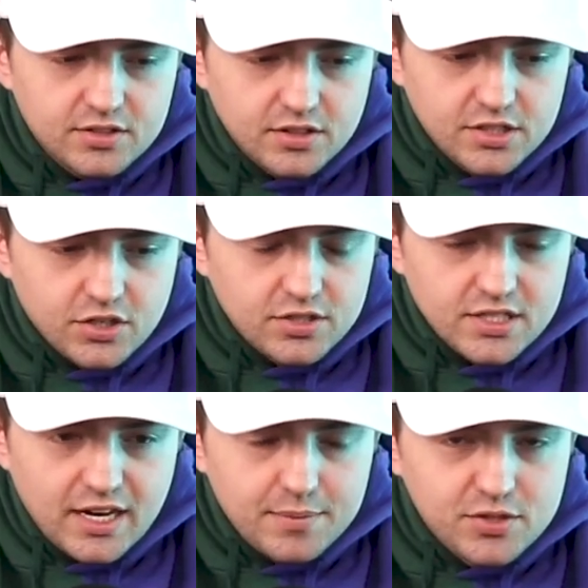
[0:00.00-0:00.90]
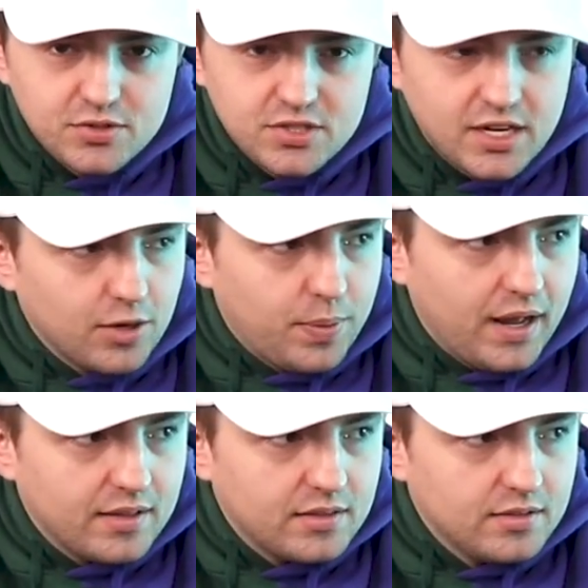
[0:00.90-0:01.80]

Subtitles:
So this girl's an absolute psychopath.